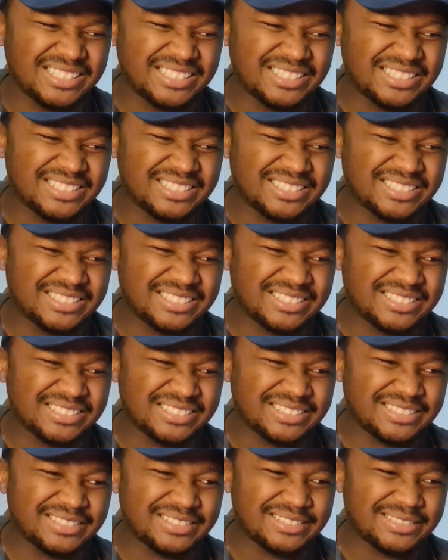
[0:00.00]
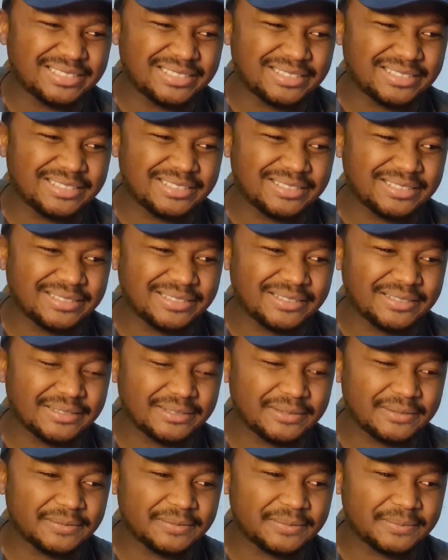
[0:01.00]

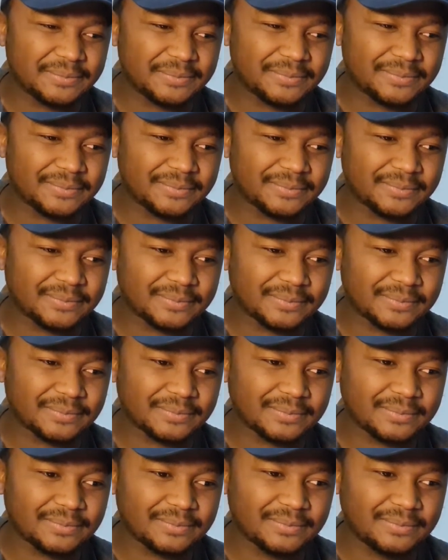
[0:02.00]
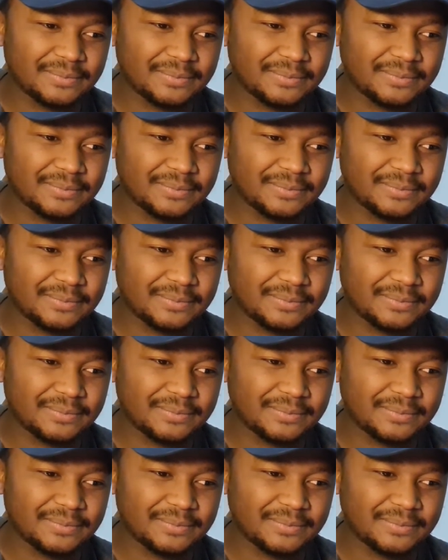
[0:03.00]
Nothing is said.